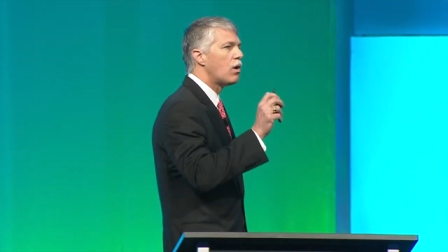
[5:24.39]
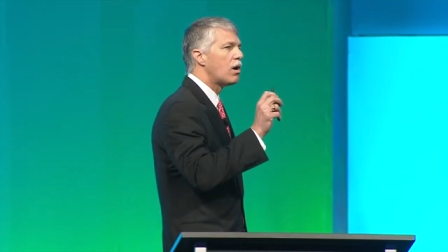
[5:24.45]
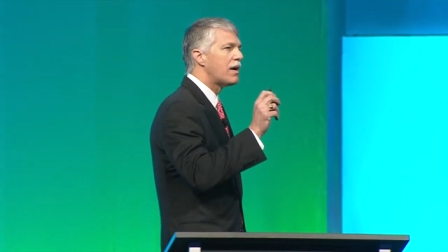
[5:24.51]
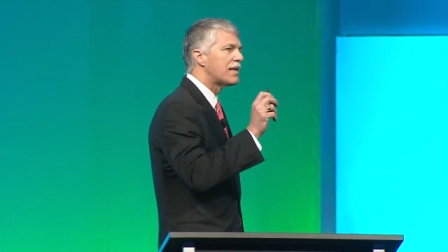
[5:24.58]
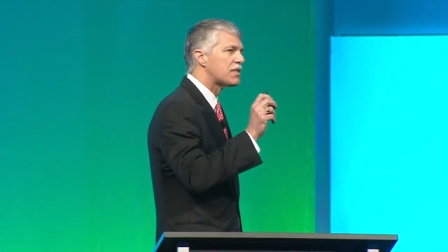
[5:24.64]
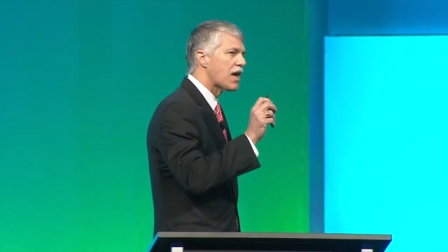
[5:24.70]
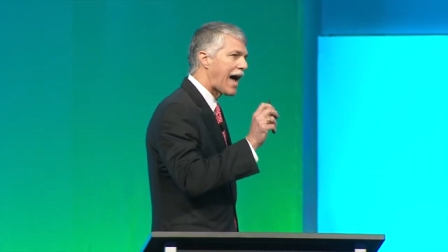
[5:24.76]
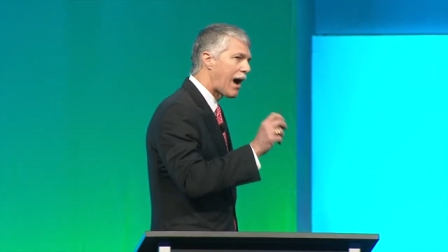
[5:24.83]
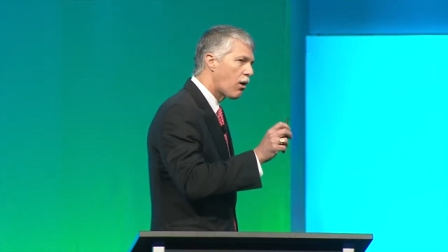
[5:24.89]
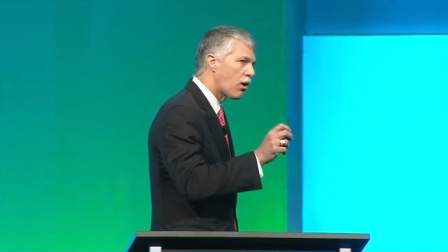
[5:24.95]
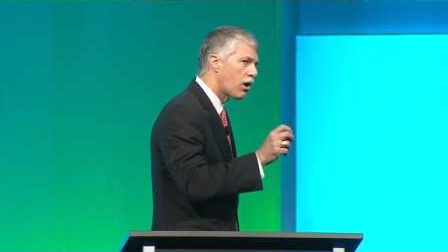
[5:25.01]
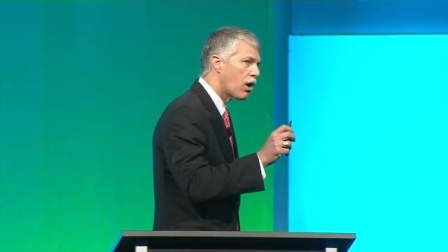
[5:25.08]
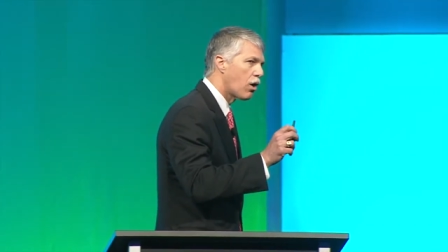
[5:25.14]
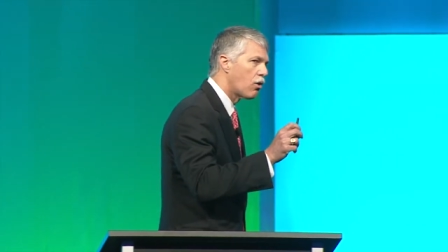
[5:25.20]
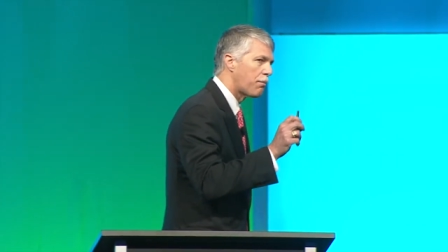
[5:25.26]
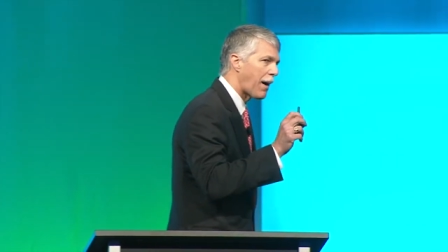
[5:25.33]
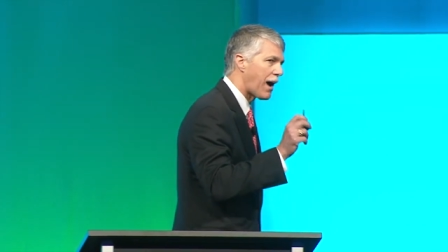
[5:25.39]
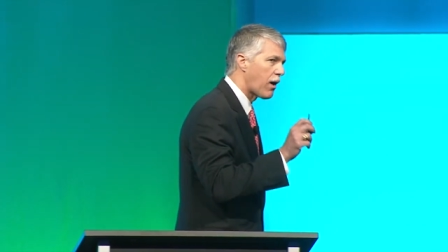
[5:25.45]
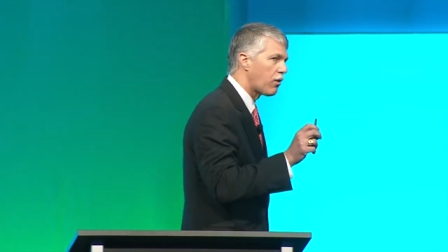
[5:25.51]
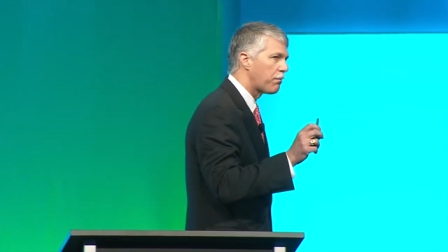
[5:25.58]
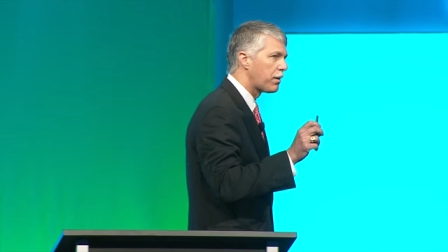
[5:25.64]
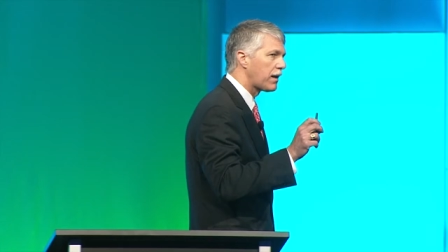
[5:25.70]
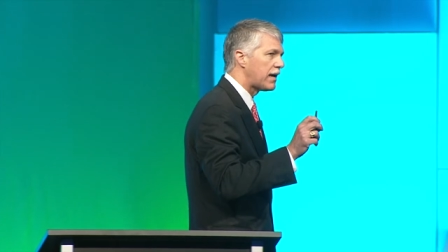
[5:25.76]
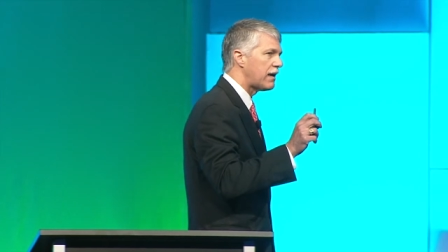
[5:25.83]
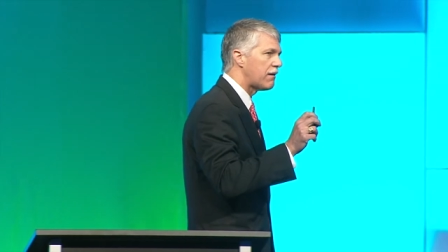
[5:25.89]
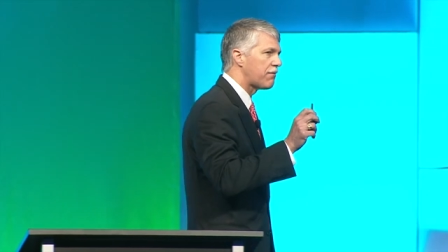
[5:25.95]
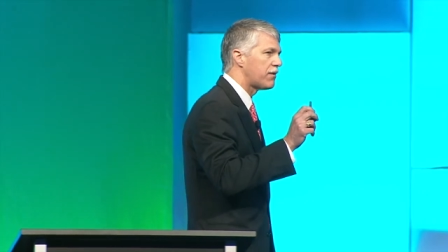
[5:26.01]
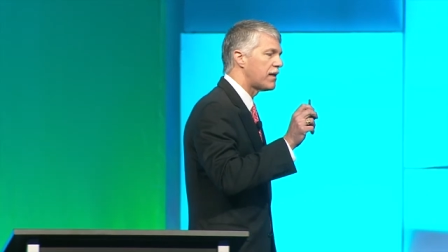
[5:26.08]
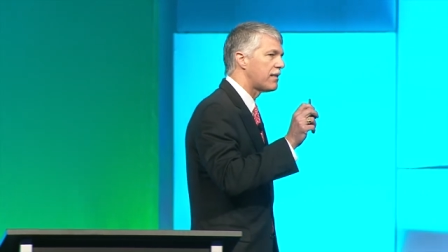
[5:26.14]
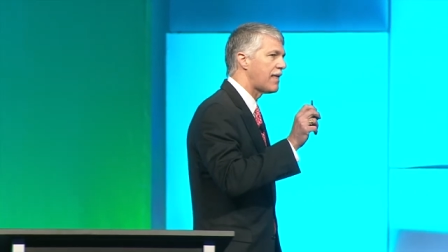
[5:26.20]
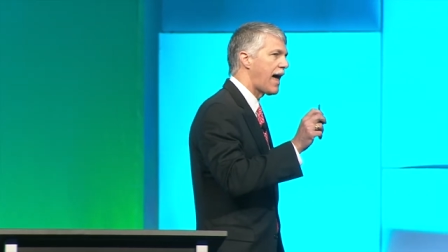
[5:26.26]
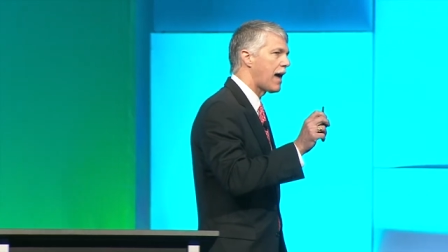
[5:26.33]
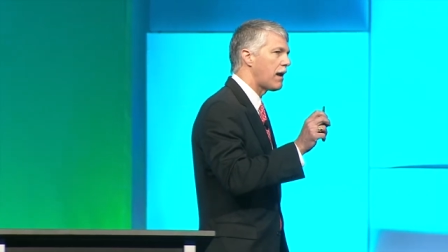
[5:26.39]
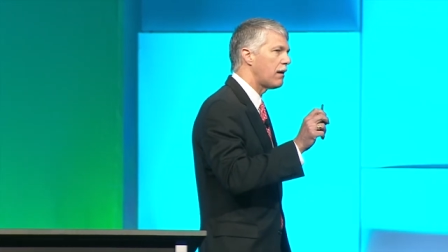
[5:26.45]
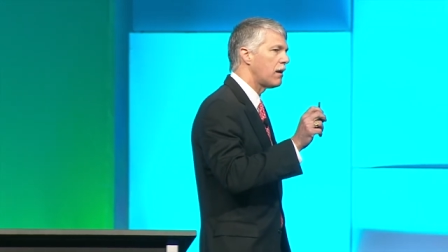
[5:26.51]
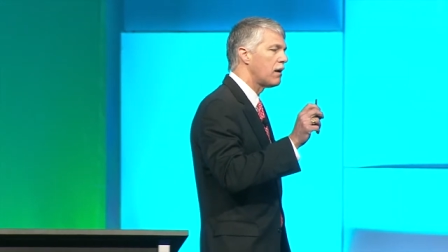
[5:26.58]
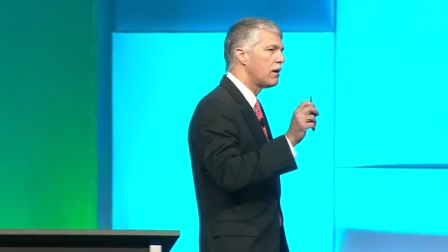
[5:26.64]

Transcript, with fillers: It's our hope, our belief that that